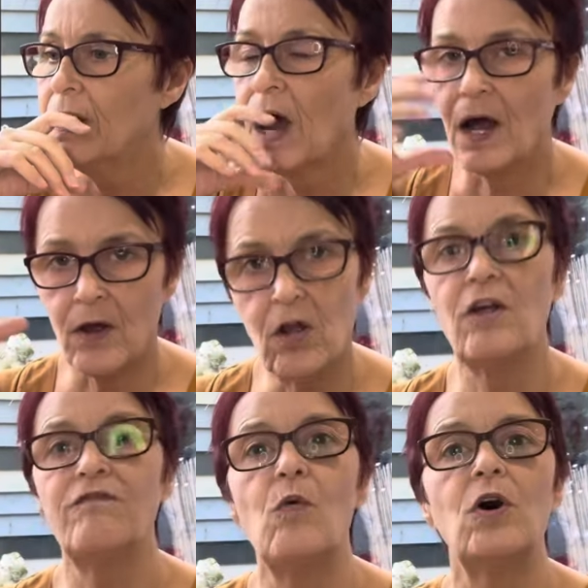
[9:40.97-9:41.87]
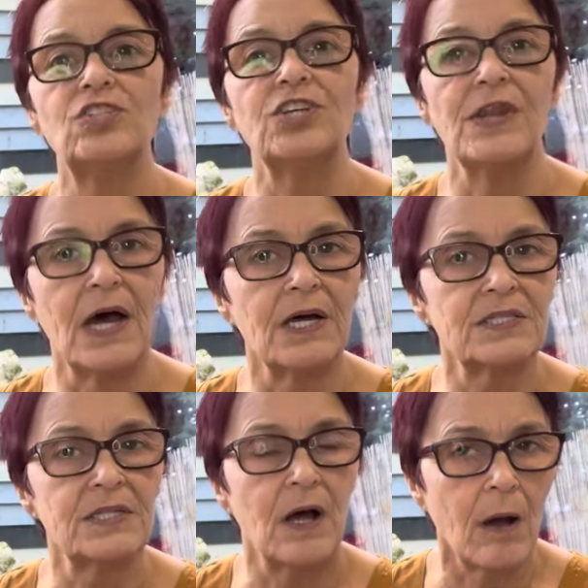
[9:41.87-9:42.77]
And I love watching
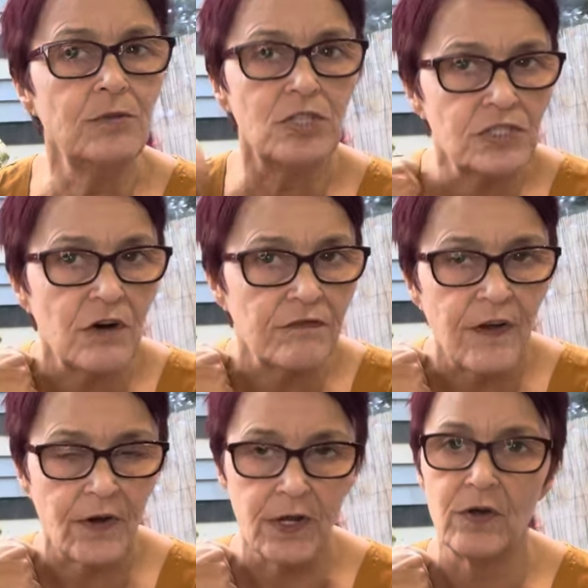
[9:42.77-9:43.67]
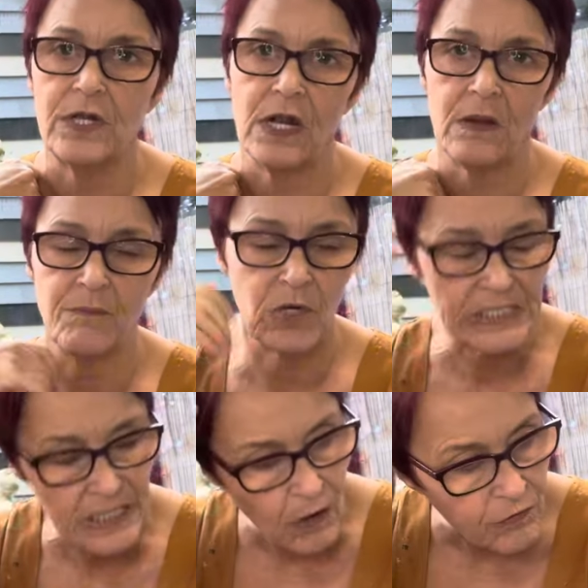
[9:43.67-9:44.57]
that. I'm just not very good at it
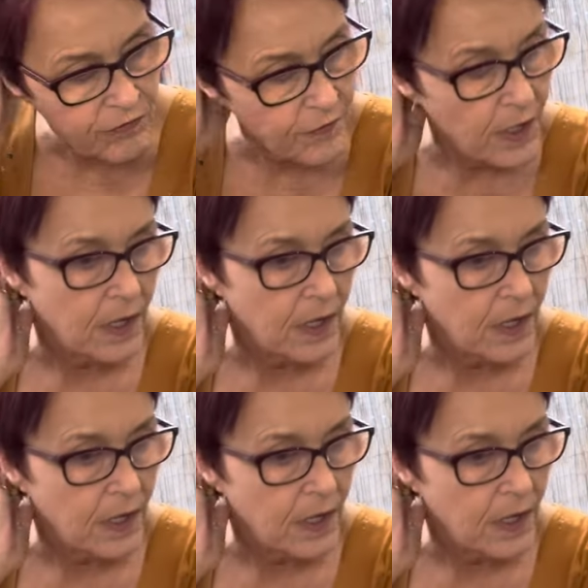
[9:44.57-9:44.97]
myself.